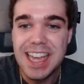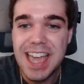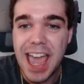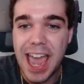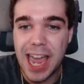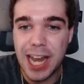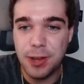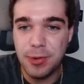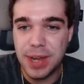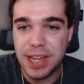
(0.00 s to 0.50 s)

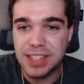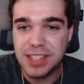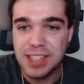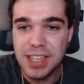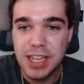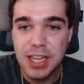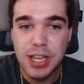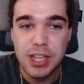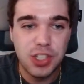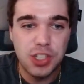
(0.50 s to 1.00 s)
Anyways,
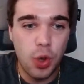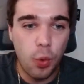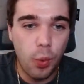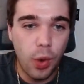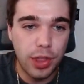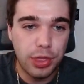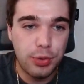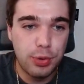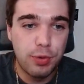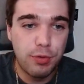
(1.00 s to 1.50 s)
so
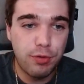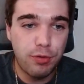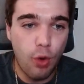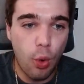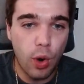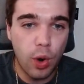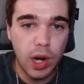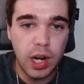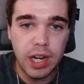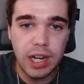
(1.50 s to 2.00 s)
1 through
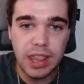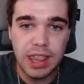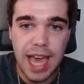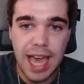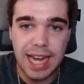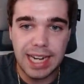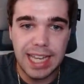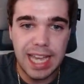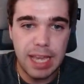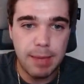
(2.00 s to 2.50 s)
4
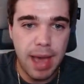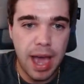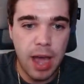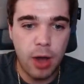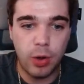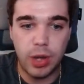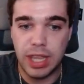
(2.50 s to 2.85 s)
that came out,